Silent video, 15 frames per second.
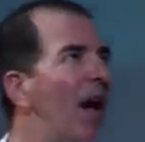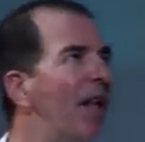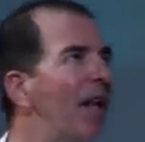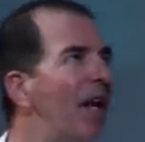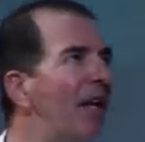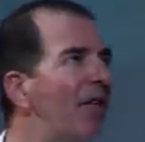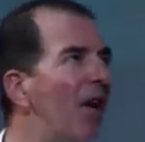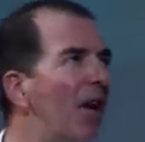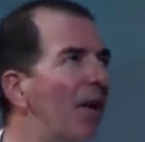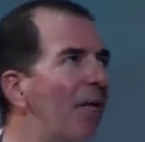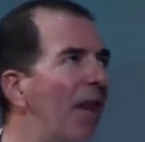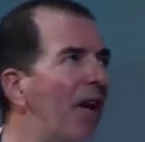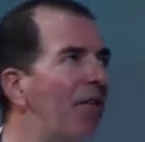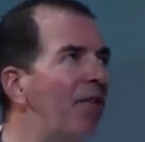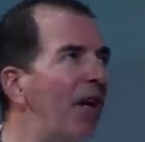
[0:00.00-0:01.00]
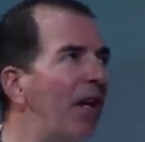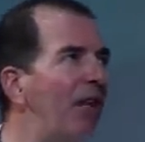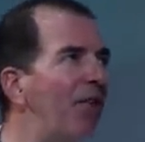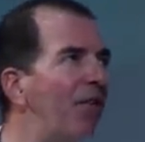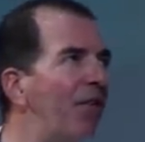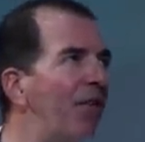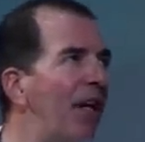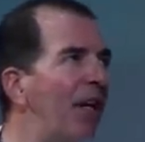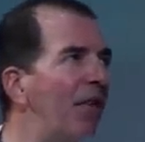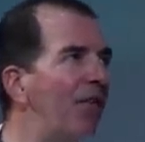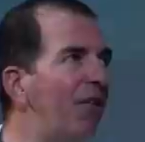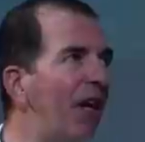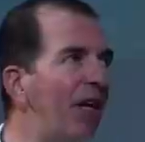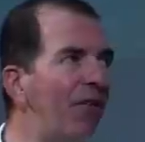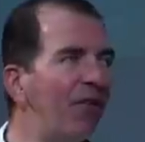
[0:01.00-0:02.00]
And then I talk about change C, and
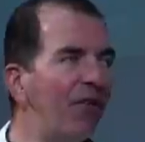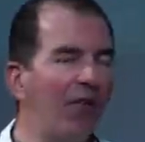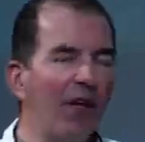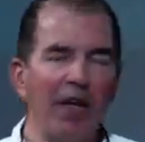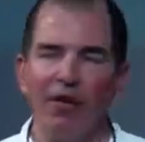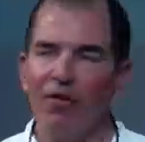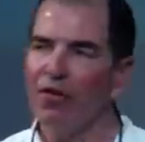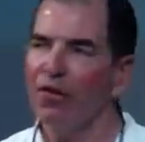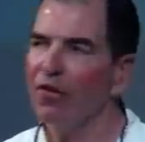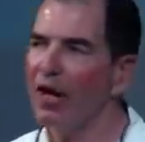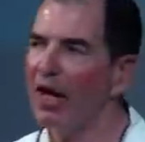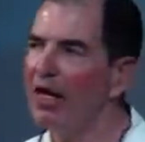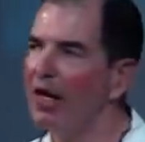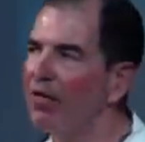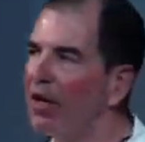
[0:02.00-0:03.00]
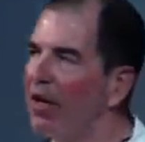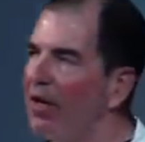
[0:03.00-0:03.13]
change C is this idea of